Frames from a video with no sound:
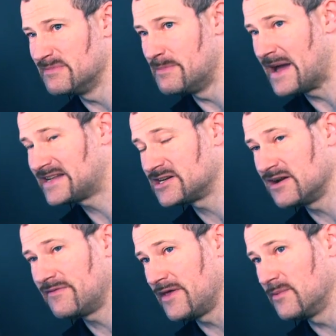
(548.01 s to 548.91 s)
it'd be better
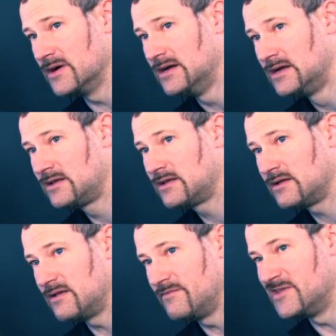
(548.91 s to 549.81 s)
if they were
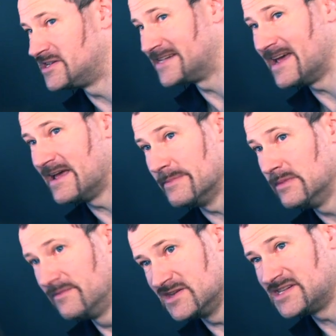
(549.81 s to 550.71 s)
the
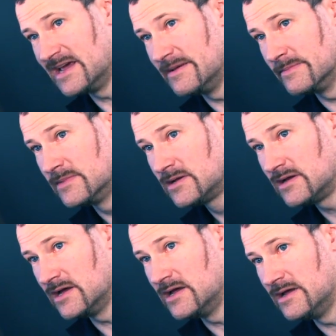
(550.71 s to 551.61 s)
same
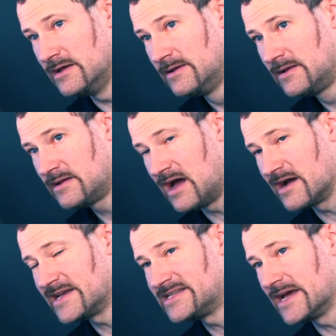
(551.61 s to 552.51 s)

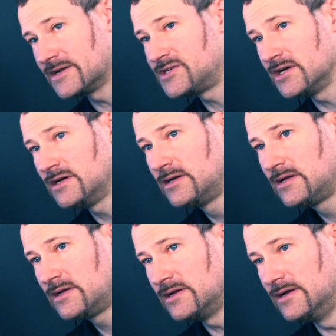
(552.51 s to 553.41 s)
architecture.
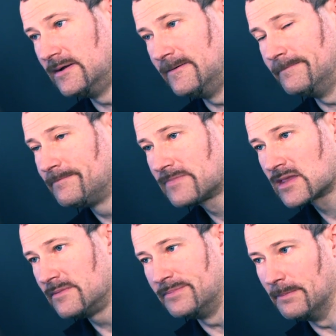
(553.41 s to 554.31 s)

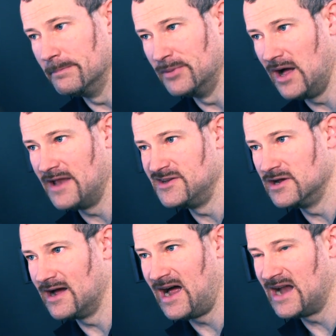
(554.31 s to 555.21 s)

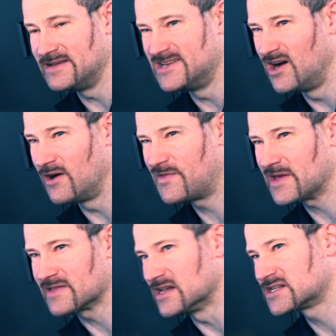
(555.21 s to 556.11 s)
But I don't
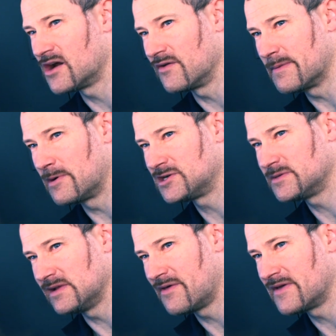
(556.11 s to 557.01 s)
think that's currently
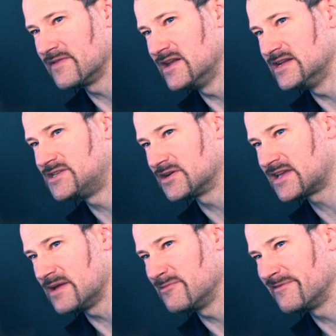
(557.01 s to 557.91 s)
possible. I think they need to
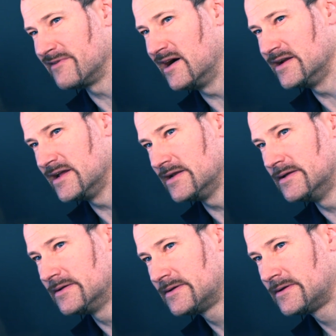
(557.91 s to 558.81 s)
keep
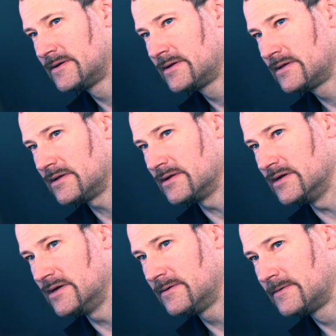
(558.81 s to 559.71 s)
refining, you
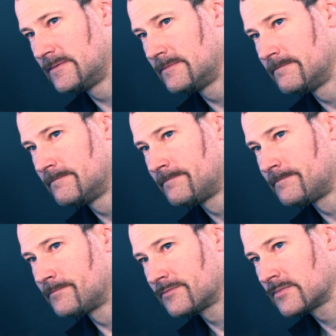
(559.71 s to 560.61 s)
know.
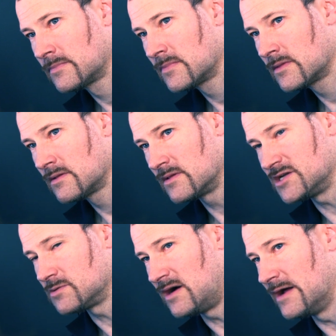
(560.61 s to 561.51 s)

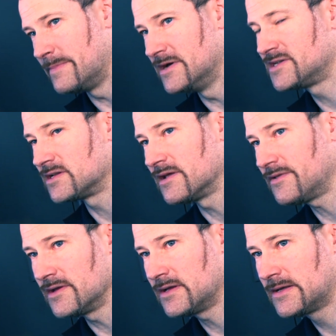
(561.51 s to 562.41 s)
That's what I personally
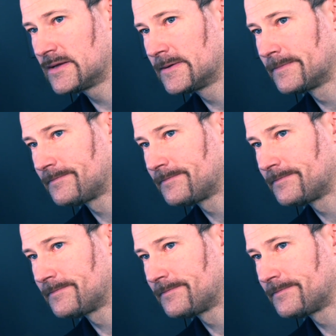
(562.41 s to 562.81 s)
think.